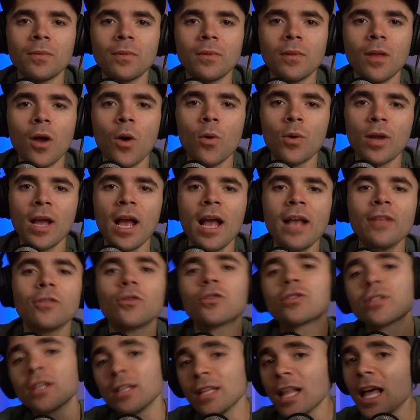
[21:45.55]
Okay,
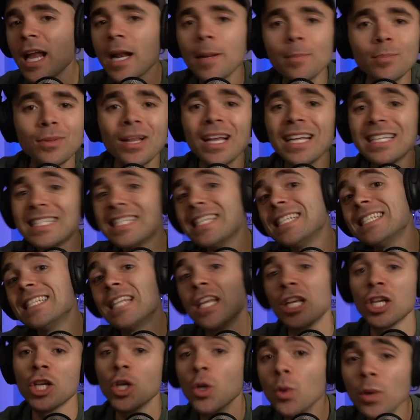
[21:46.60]
there's a lot of places that
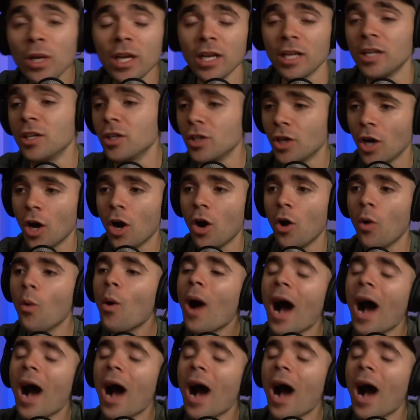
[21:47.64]
you didn't go.